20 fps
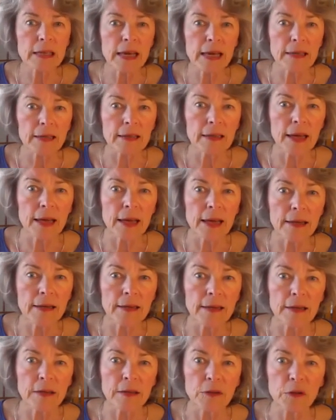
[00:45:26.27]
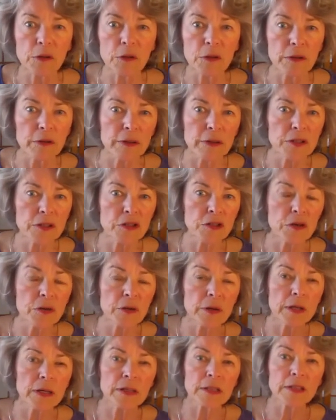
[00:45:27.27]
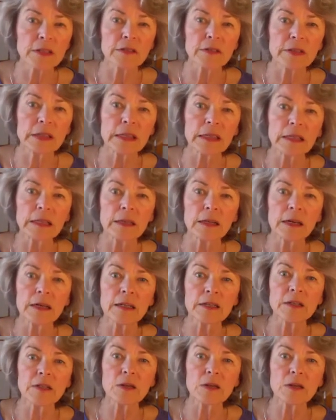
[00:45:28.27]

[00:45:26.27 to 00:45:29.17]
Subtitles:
that can encourage creativity in us